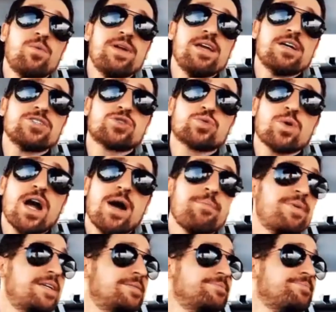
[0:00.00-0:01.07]
We are
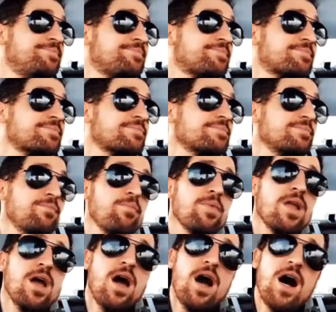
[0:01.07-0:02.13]
dropping
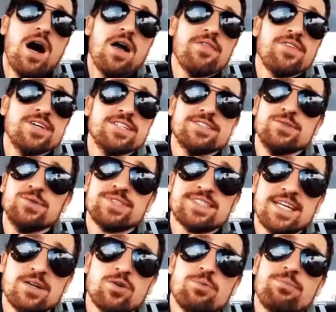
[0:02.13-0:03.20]
uh, the new
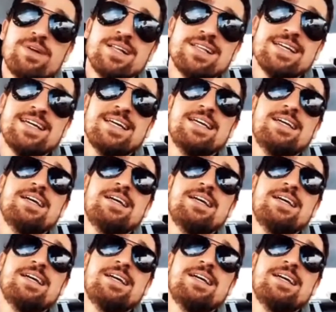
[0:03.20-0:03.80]
single Millie